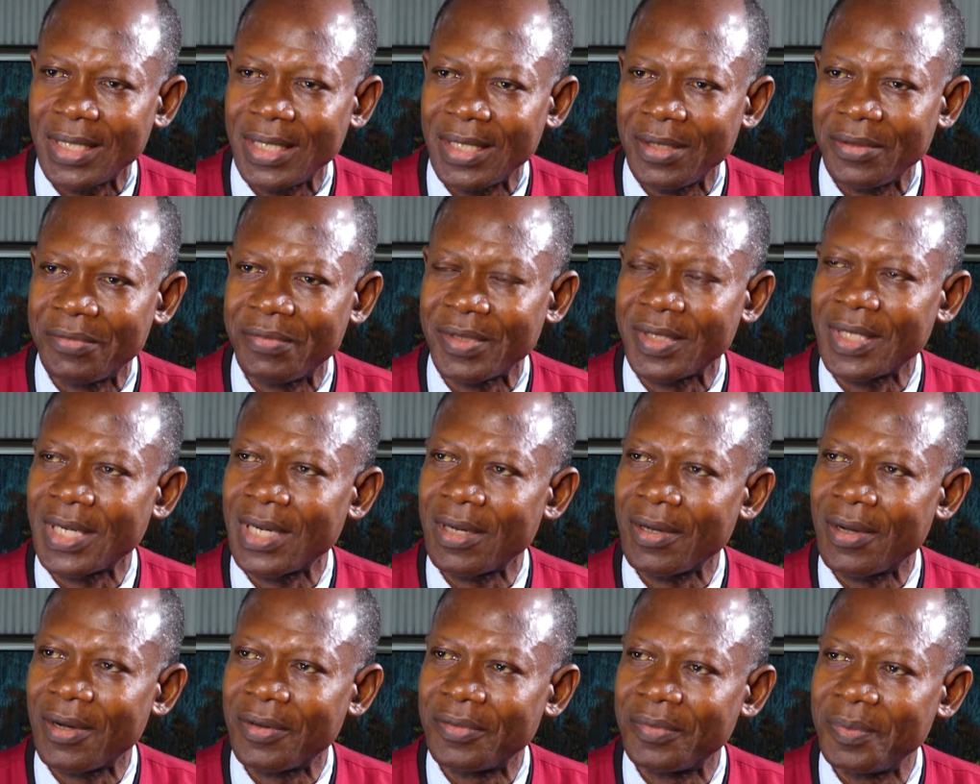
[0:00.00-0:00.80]
the federal
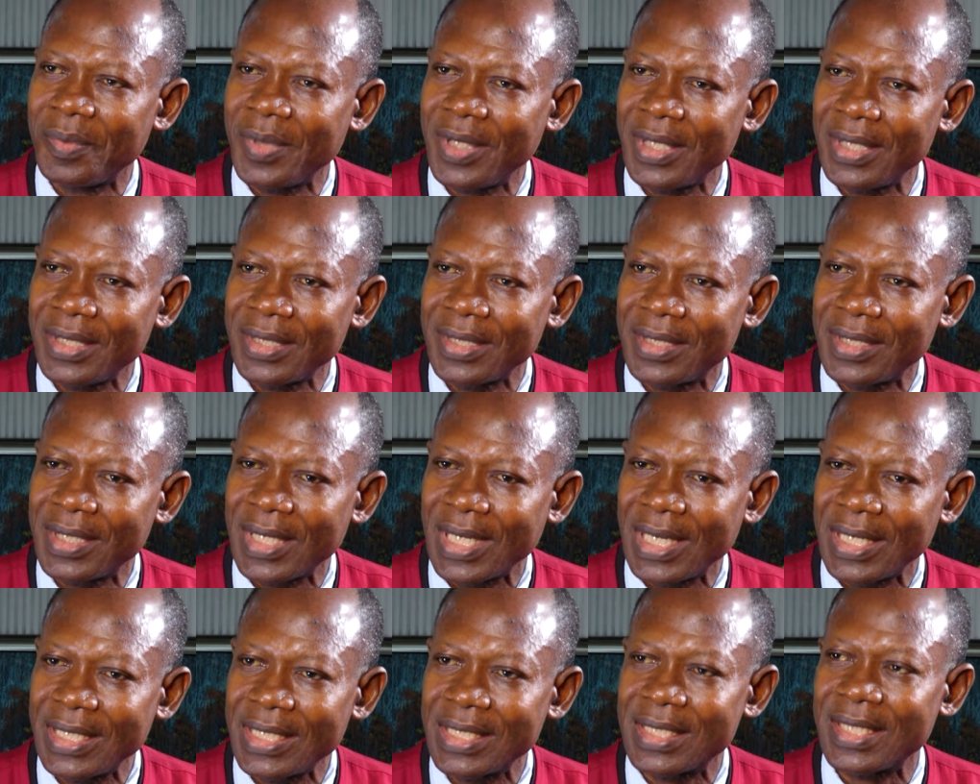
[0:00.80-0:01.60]
government
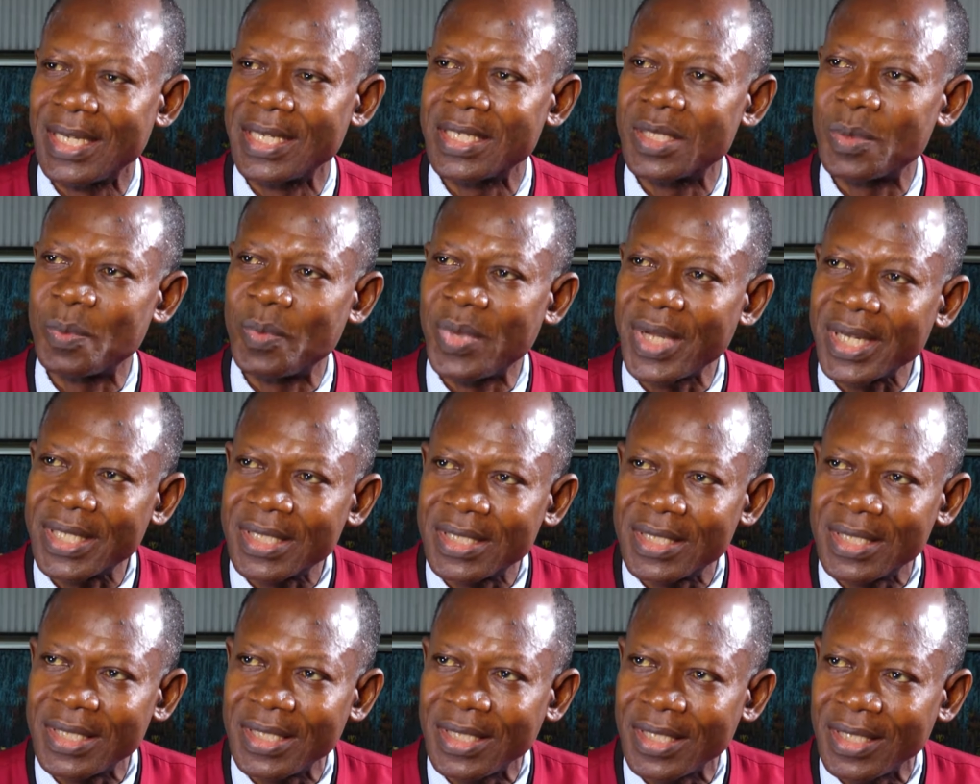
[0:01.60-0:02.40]
is
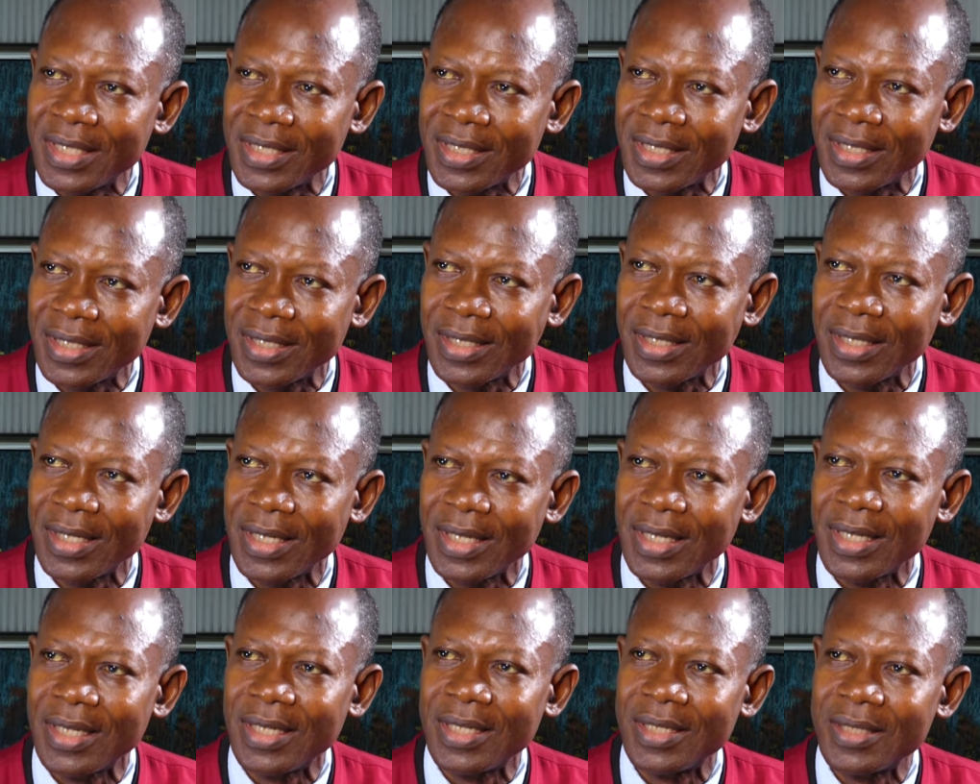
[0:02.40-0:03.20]
expecting
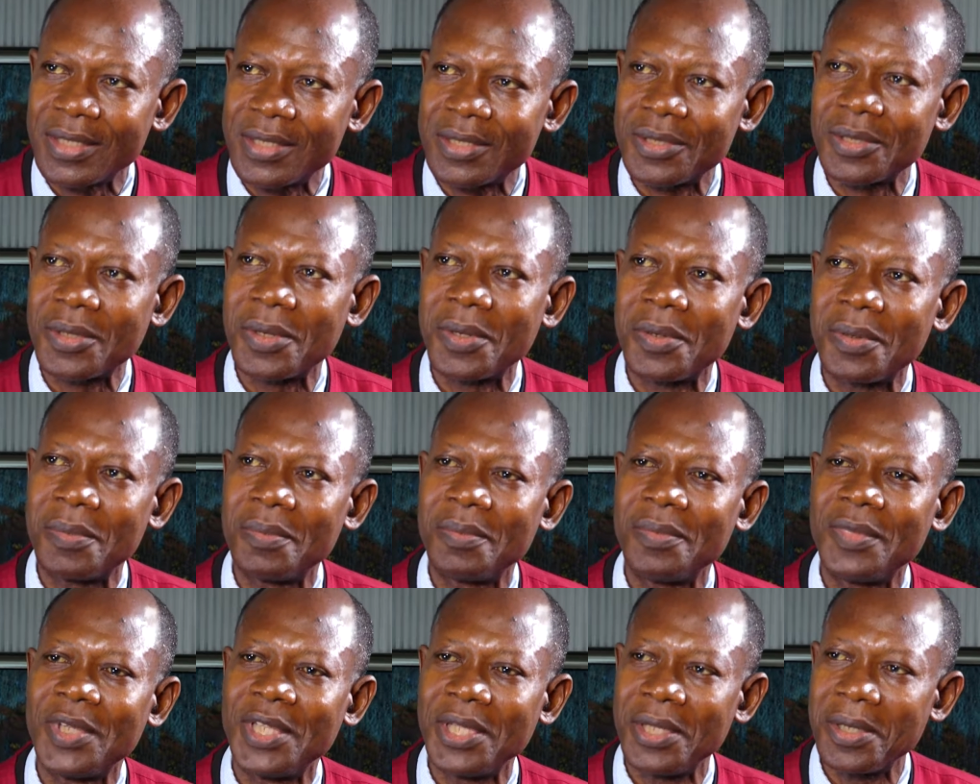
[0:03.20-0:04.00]
some
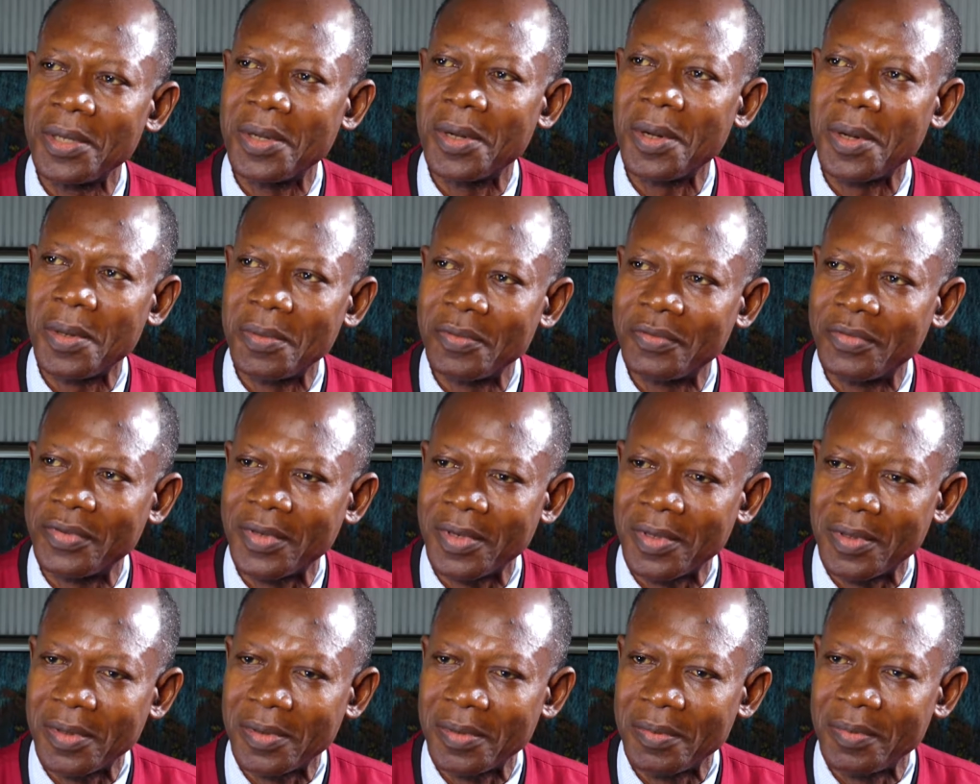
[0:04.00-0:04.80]
income
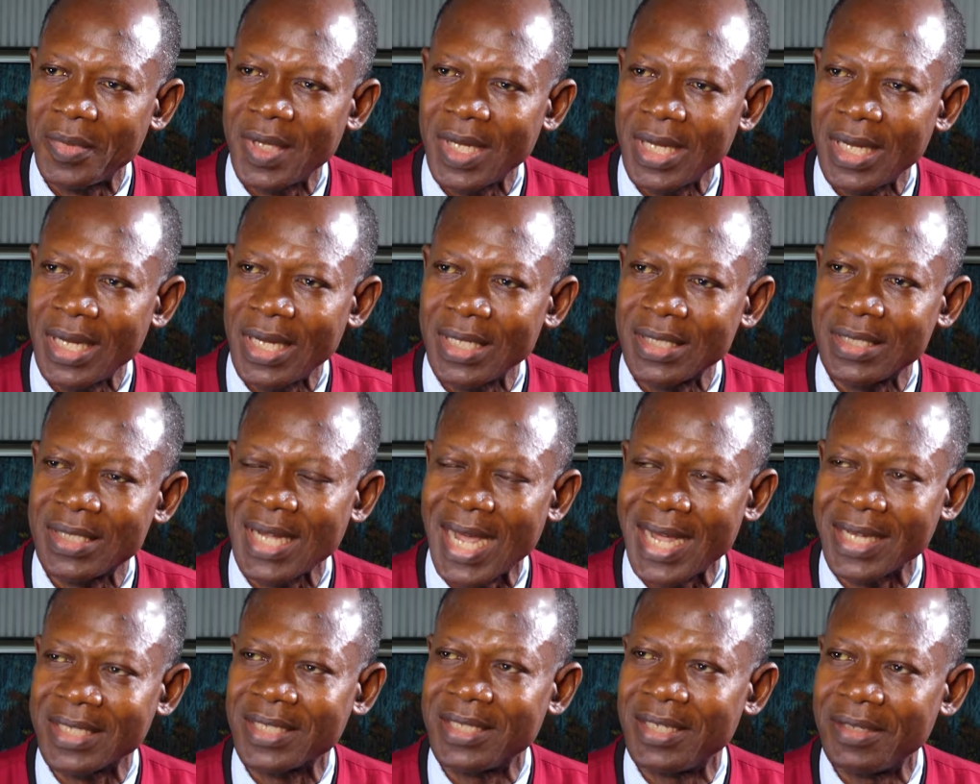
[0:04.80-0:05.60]
from
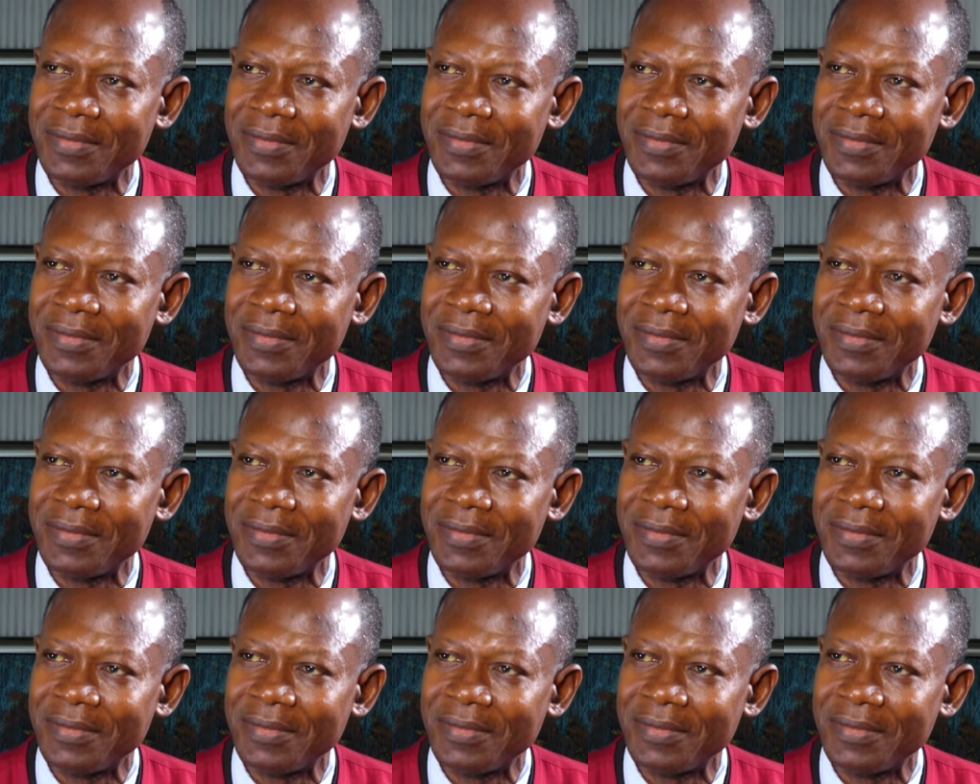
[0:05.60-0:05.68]
tax